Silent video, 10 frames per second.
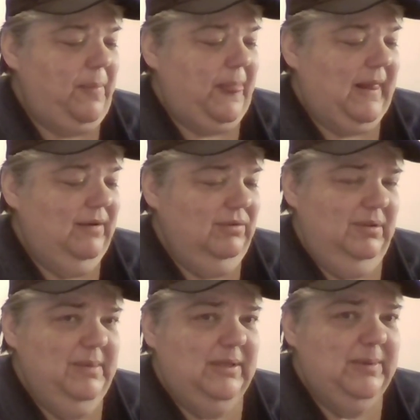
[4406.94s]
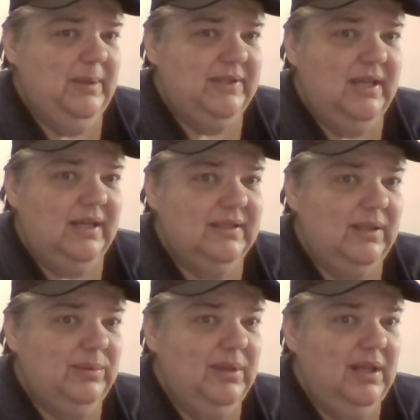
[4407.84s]
That really makes me upset because I
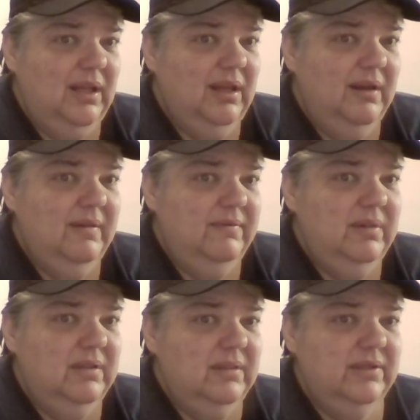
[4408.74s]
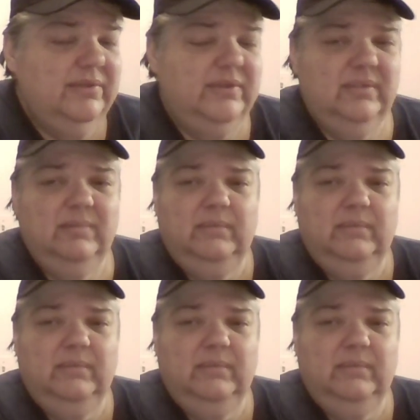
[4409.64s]
really love the zoo.